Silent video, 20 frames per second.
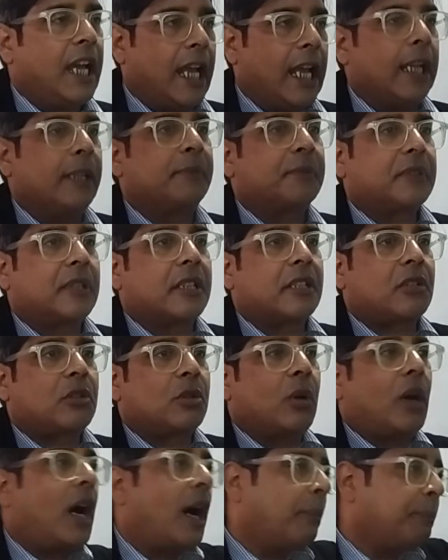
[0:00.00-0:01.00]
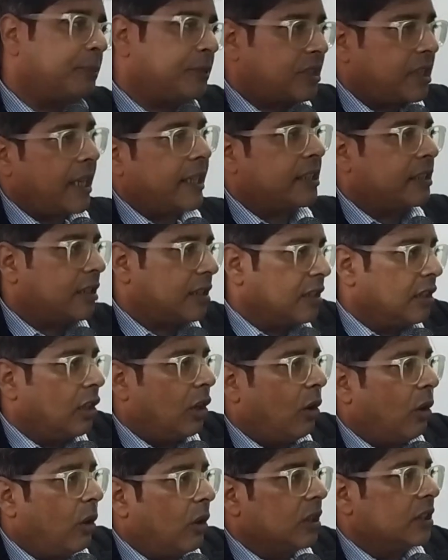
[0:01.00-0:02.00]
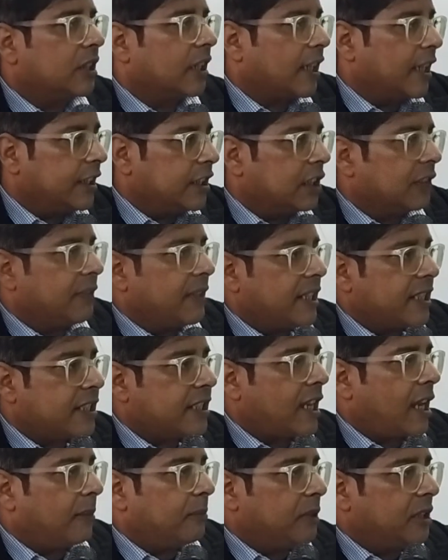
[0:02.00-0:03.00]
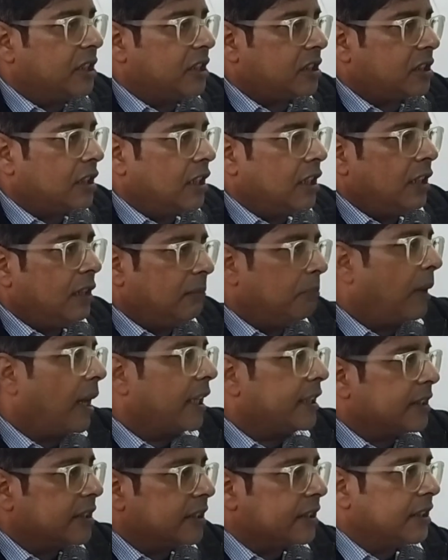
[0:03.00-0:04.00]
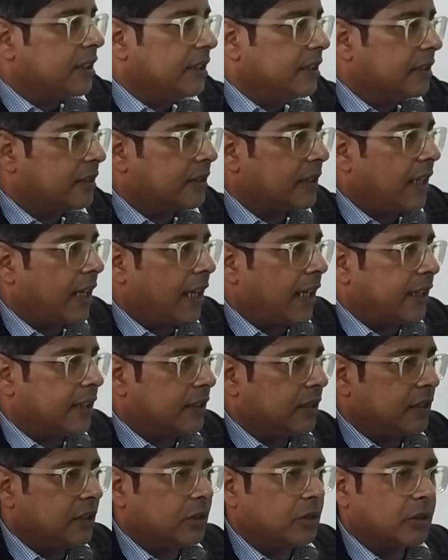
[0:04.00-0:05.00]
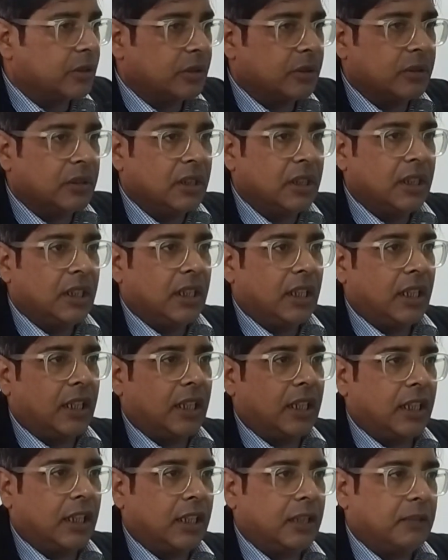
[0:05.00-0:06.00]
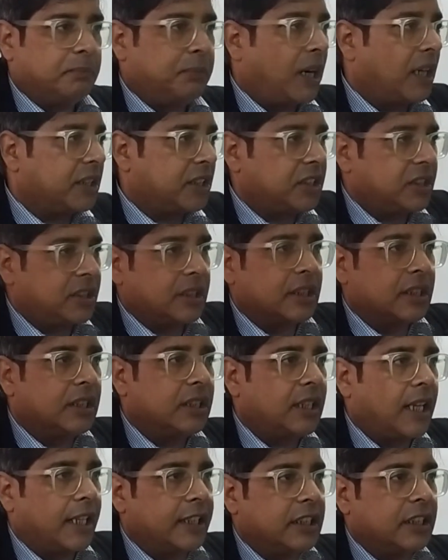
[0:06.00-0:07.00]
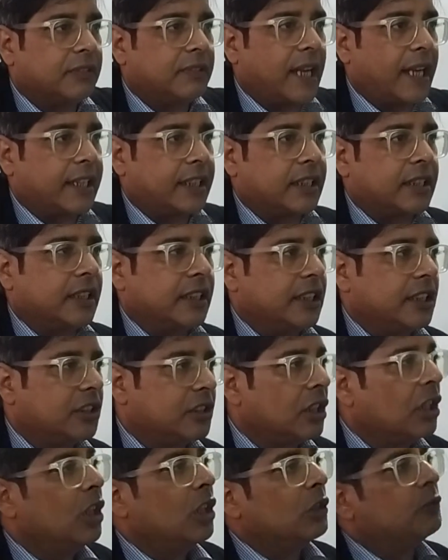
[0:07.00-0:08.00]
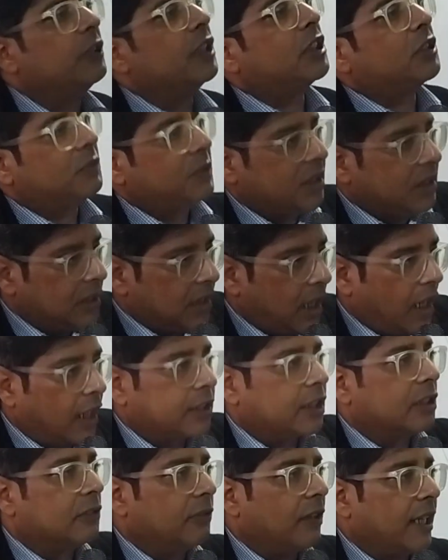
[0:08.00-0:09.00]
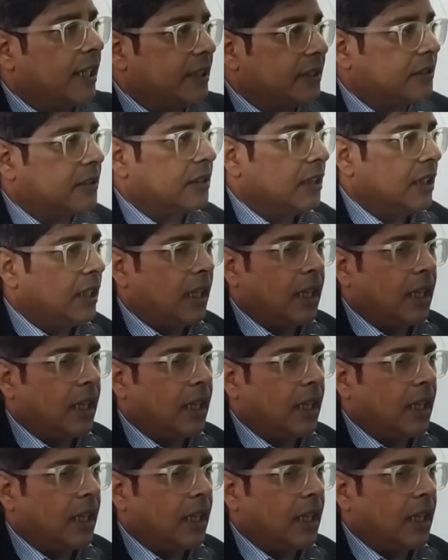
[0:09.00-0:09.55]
helps us to upset all the kind of established binaries and partitioned kind of categories which we otherwise